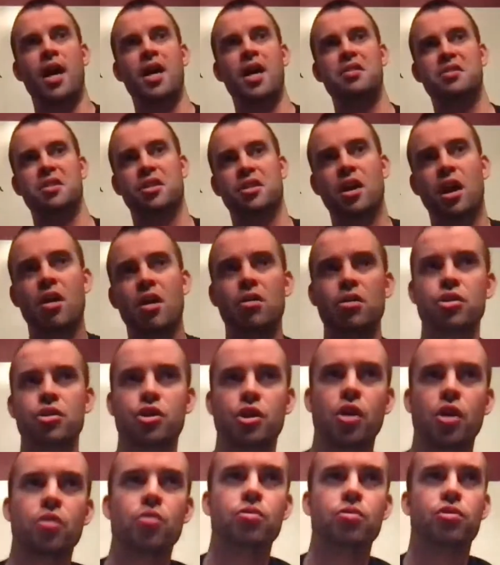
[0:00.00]
as a
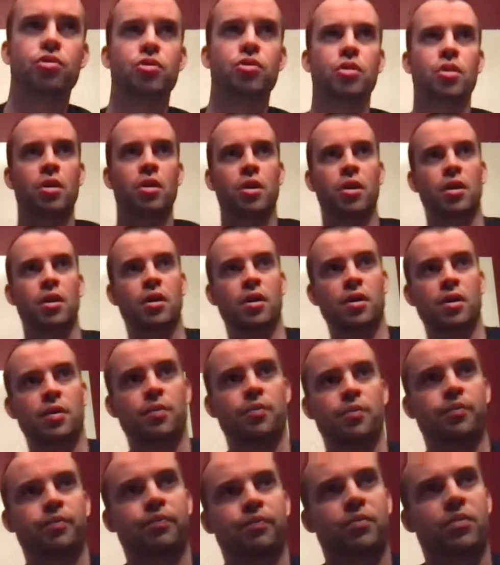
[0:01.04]
college coach
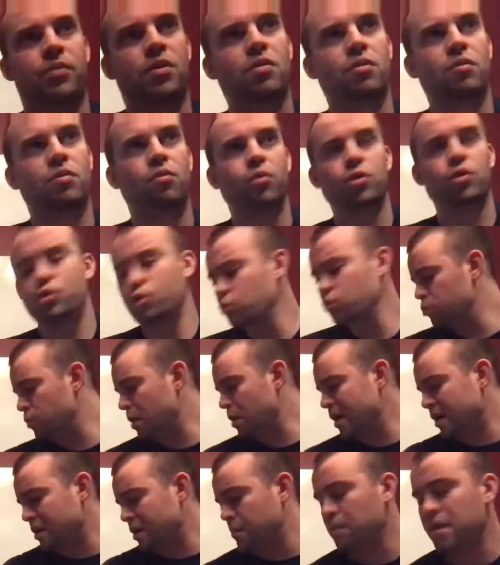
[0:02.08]
would you
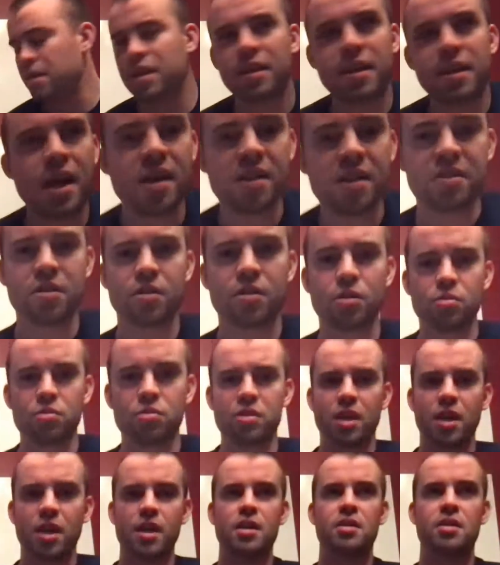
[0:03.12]
recommend that to
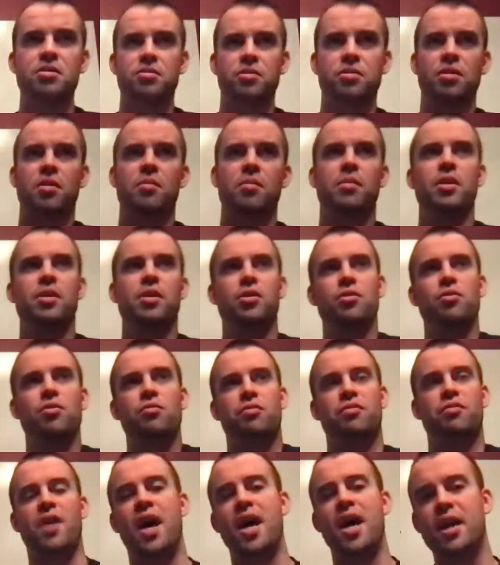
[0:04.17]
those kids or i mean do you
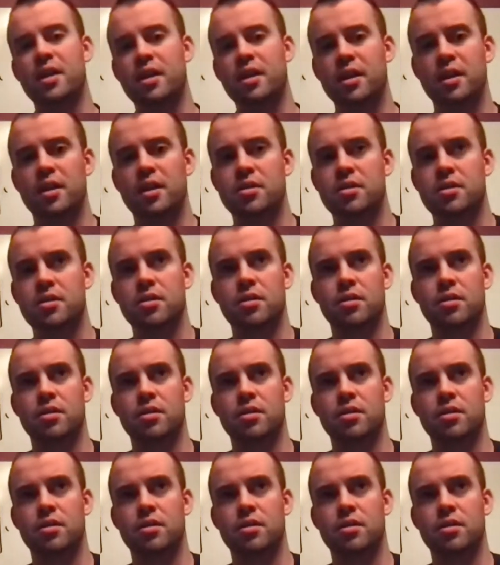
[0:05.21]
find it